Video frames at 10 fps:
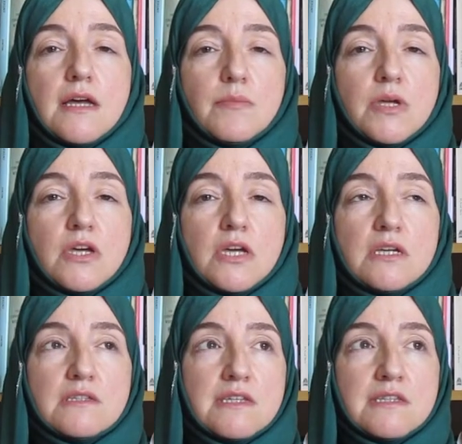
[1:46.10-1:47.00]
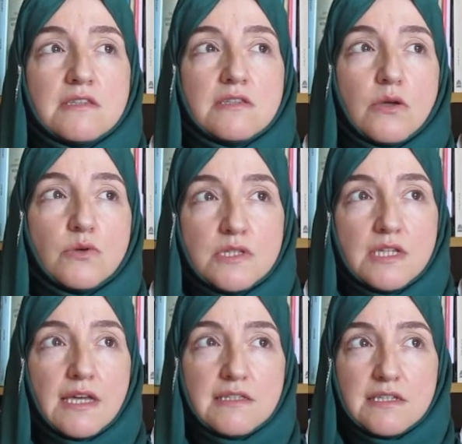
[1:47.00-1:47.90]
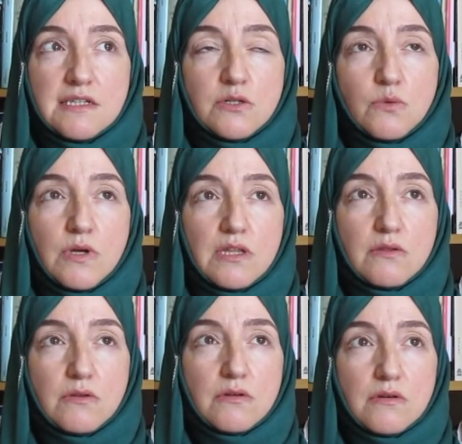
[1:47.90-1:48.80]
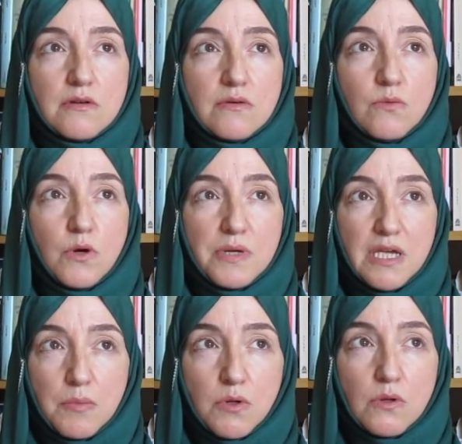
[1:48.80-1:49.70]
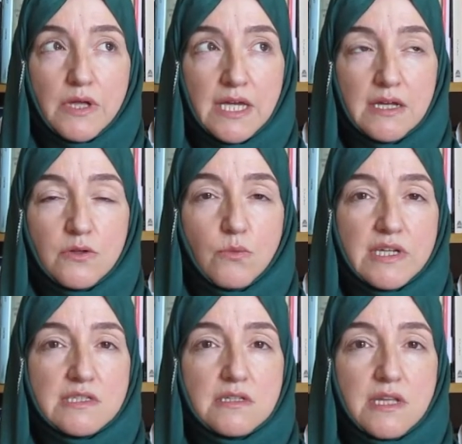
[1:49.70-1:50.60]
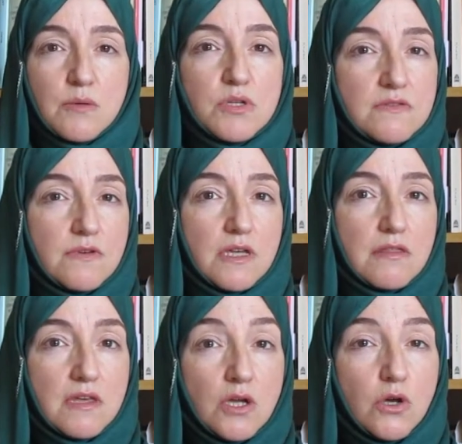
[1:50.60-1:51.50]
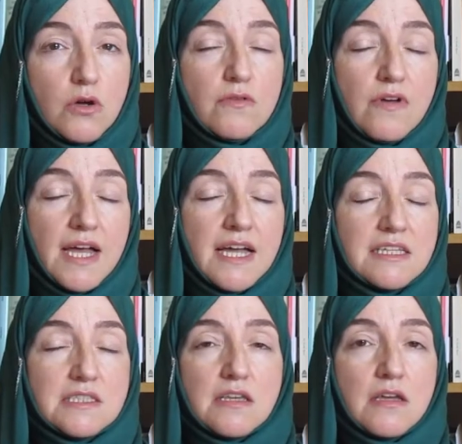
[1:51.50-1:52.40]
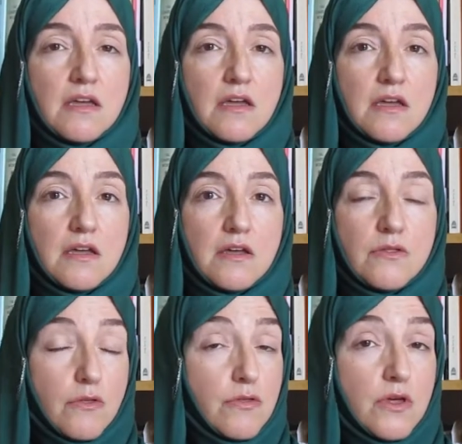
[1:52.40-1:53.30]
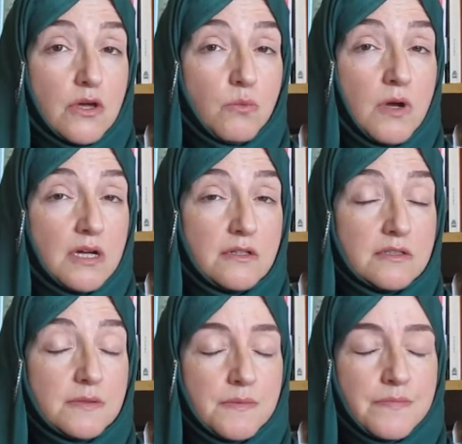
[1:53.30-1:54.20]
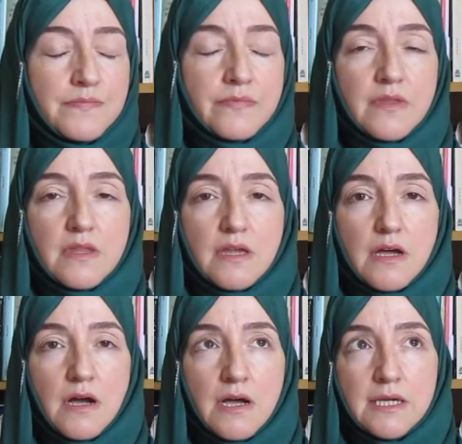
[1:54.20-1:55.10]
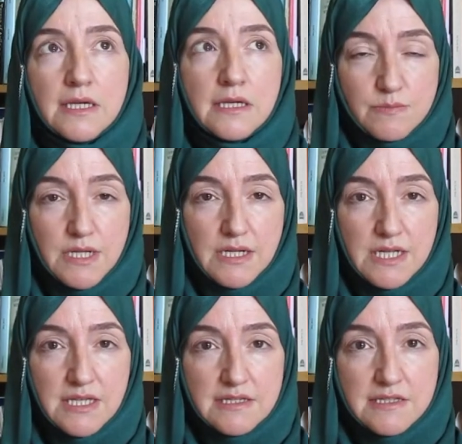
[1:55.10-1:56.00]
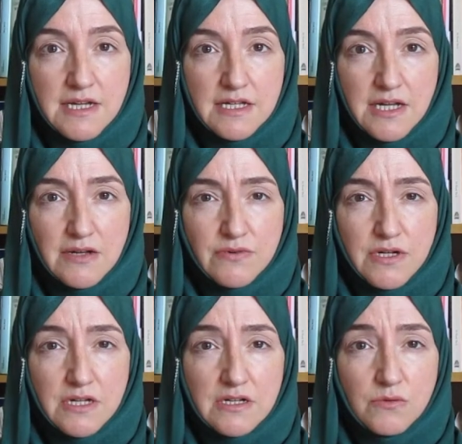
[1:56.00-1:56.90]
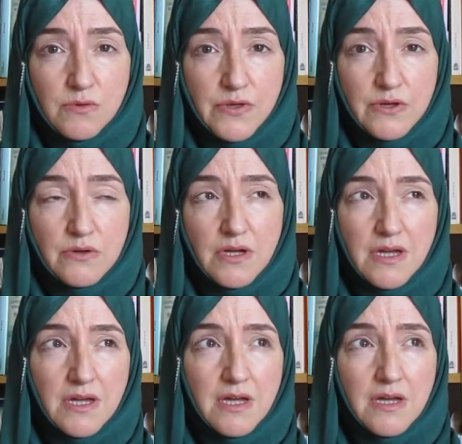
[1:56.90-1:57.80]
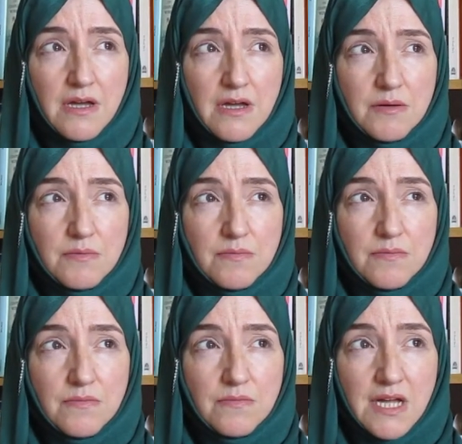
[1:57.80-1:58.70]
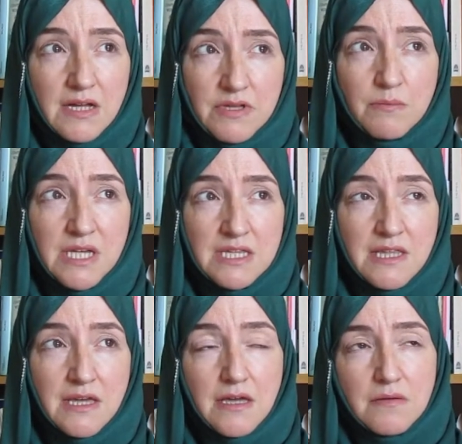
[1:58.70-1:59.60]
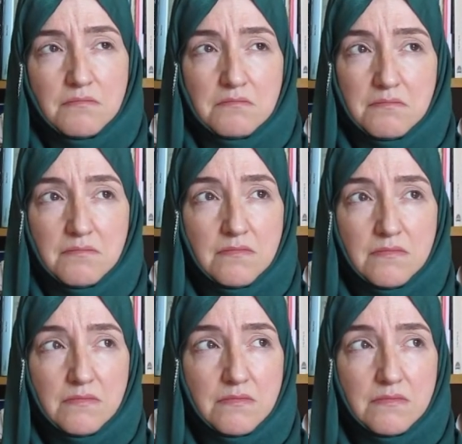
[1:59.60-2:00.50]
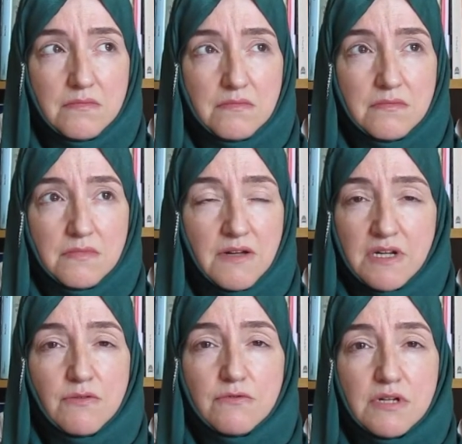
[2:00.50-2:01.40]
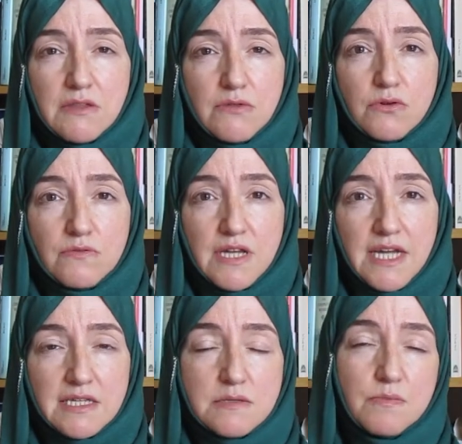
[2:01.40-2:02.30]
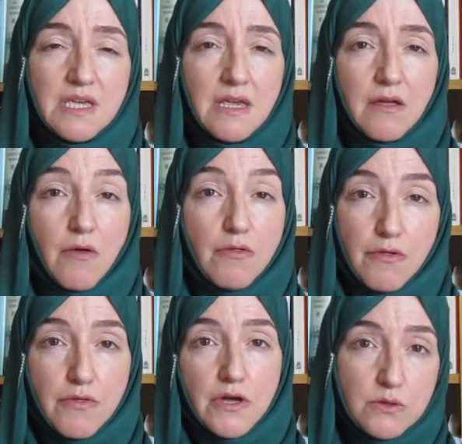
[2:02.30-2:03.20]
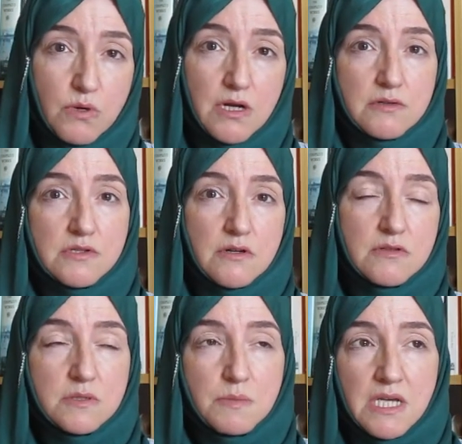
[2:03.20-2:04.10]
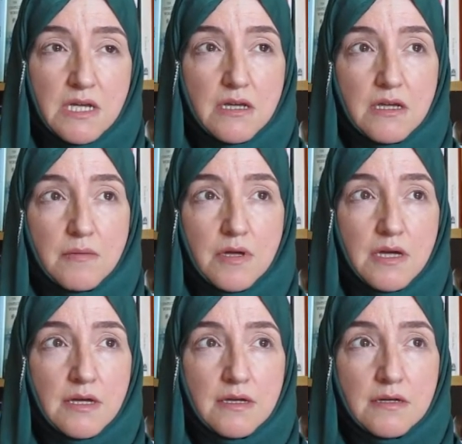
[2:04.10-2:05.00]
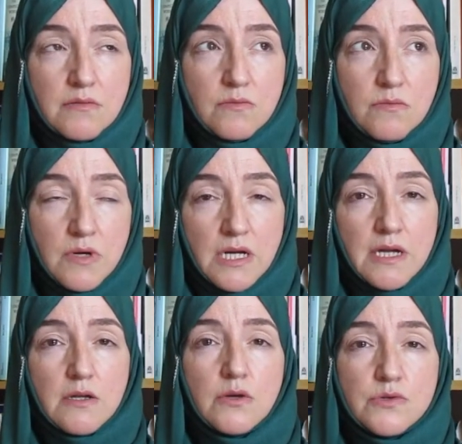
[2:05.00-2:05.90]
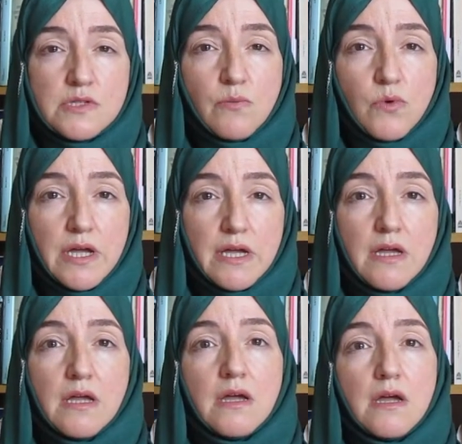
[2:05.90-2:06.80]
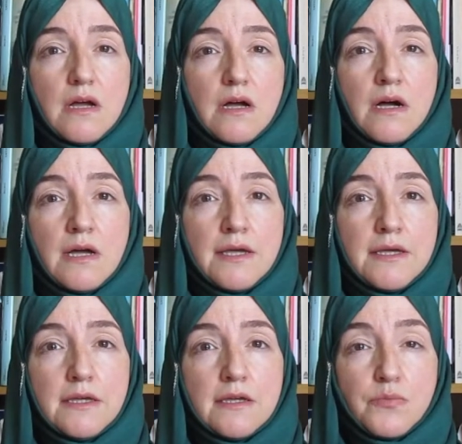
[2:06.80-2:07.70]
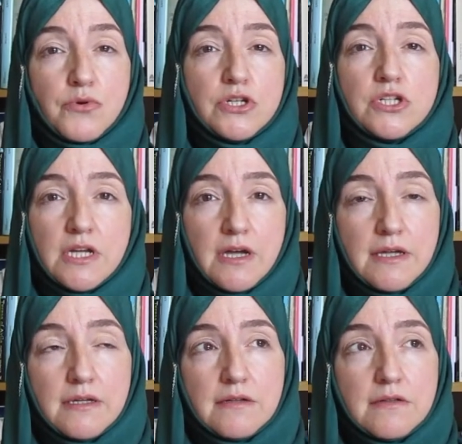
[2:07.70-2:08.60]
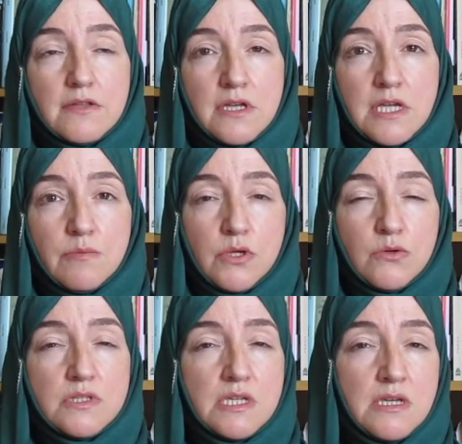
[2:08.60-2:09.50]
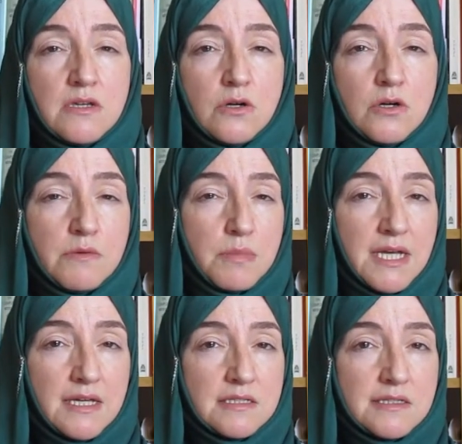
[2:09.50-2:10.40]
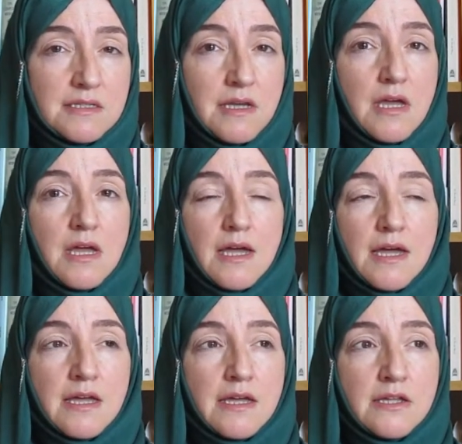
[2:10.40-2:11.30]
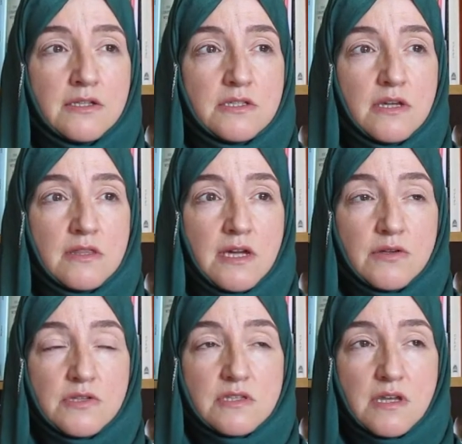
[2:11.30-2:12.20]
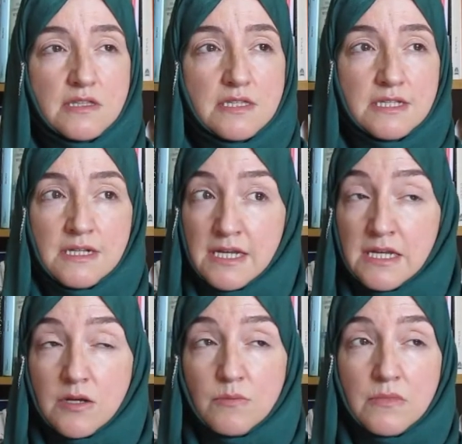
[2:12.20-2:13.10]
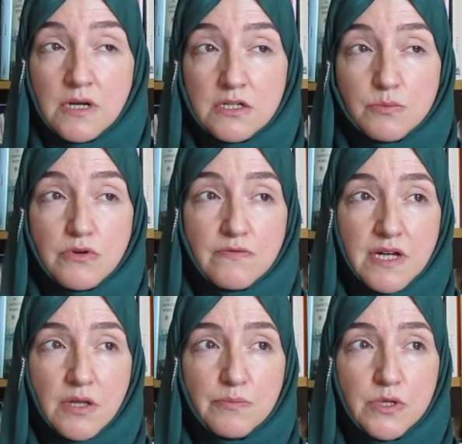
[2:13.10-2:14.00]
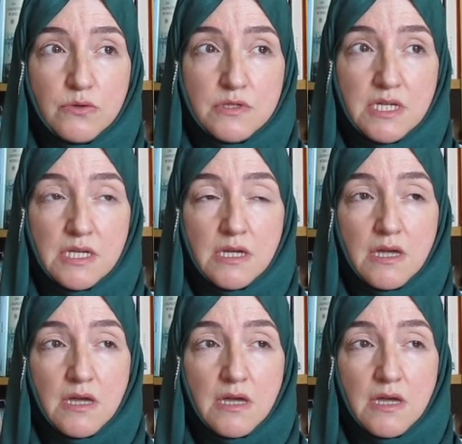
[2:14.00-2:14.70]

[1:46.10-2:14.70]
because it's associated with what people in the Western Hemisphere think of as the third world, i.e. Middle East and Africa, although having been there, I've never really of it as being the third world, so to speak. When I go somewhere, I appreciate the beauty of a place, and there is certainly much profound beauty